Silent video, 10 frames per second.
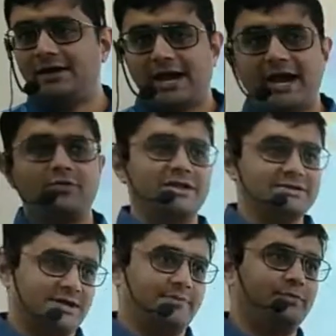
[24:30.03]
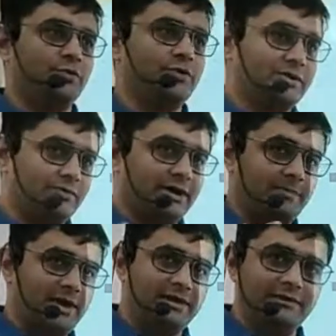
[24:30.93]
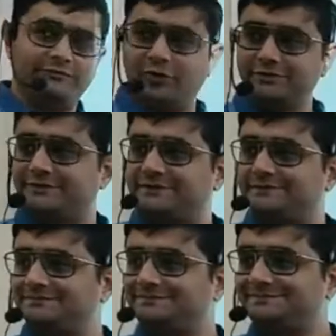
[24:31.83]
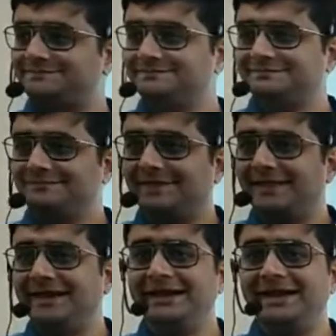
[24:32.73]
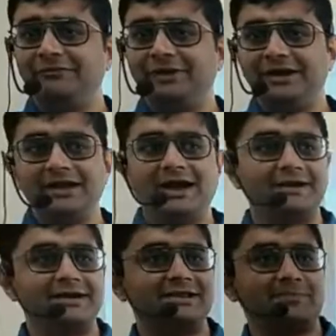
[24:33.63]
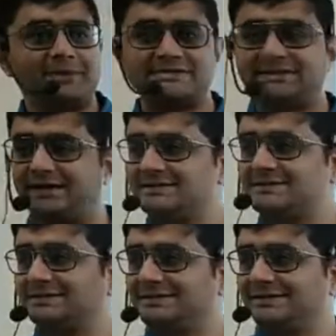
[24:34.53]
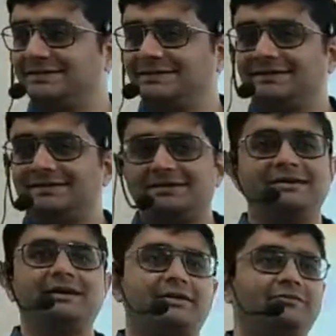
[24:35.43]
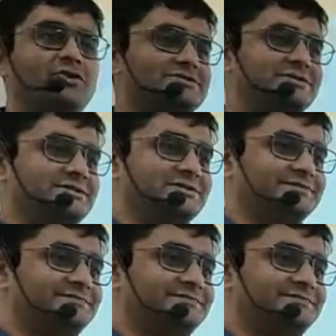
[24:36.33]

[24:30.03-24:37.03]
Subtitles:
And once approved, it will remain in force indefinitely until the President revokes it.